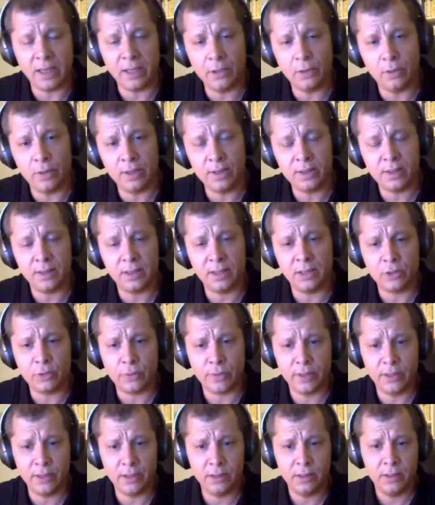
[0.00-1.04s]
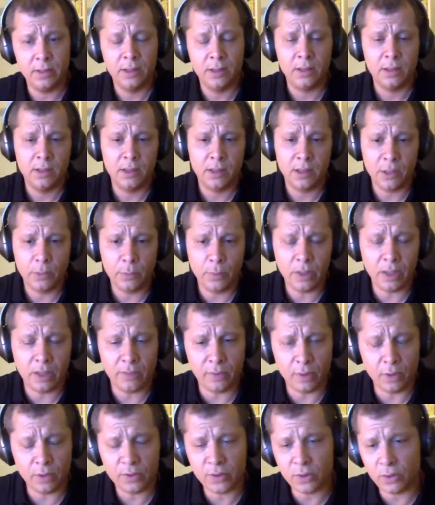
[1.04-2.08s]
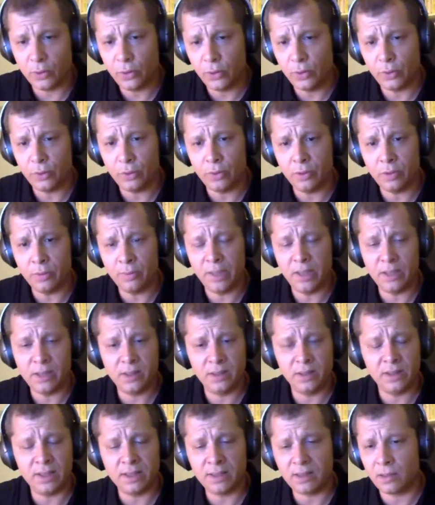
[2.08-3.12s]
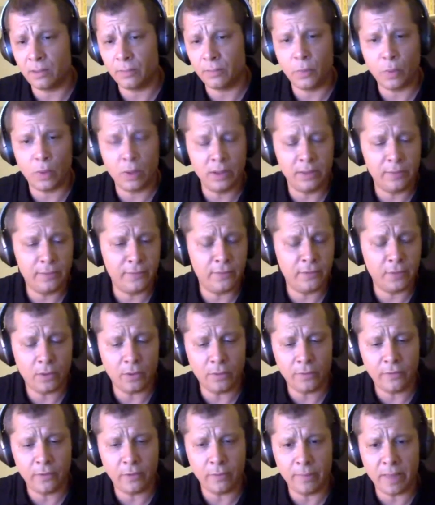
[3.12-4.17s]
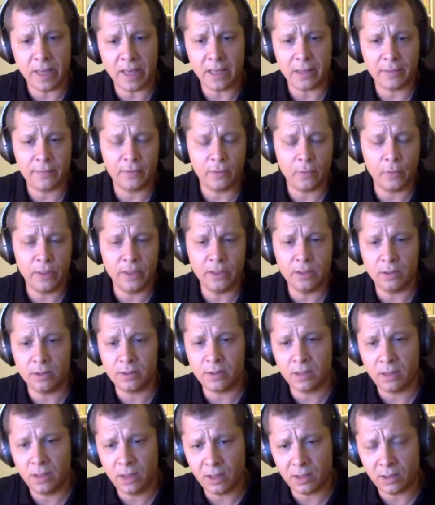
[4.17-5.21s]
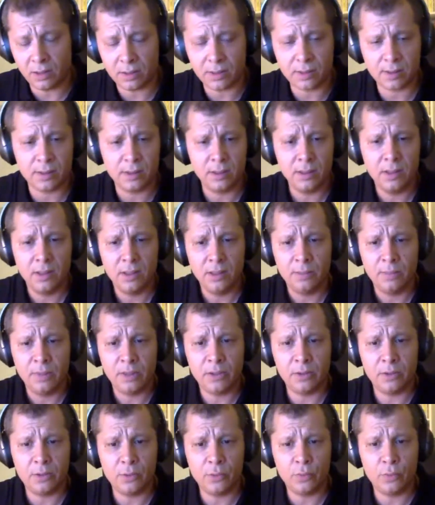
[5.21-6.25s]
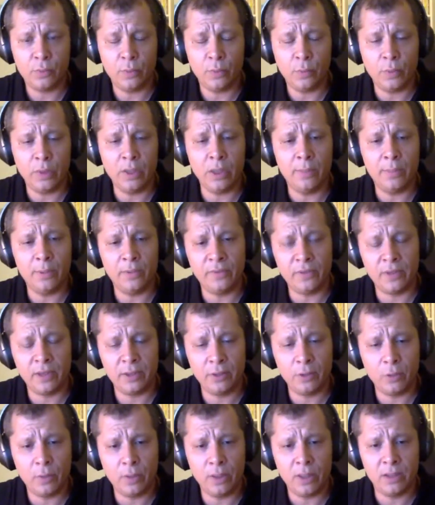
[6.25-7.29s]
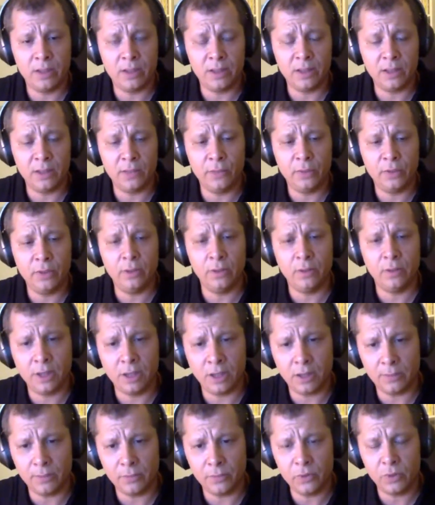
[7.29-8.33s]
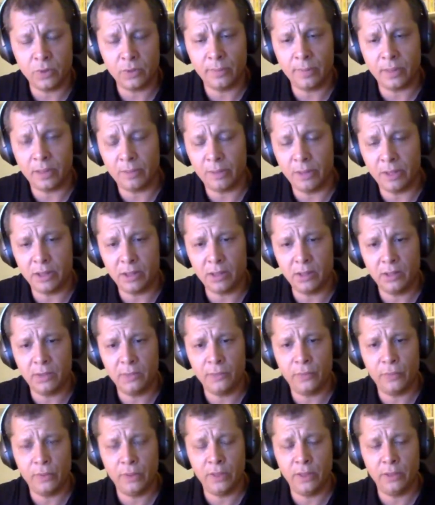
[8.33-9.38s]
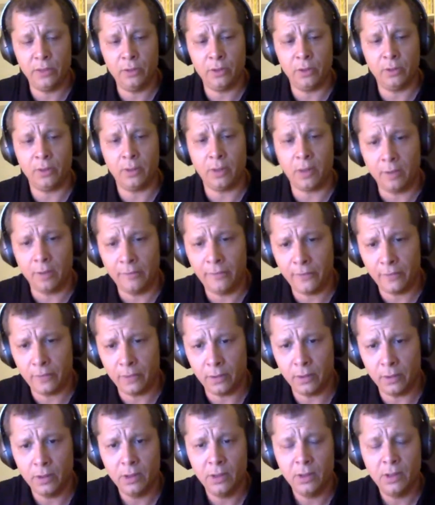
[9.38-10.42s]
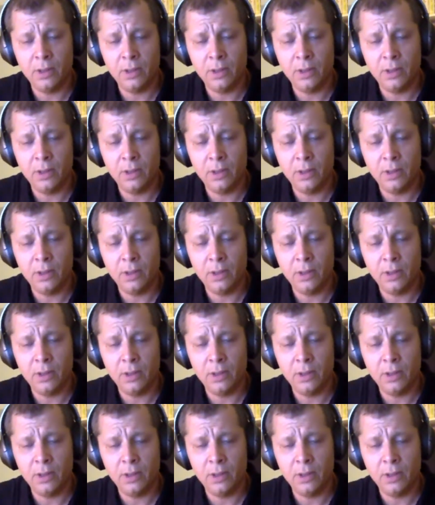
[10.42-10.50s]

iOS and Android, and we have also, amazing desktop wallet for Mac, for Windows, and Linux. Because we are perfectly aware that if we don't come to the public, if we don't offer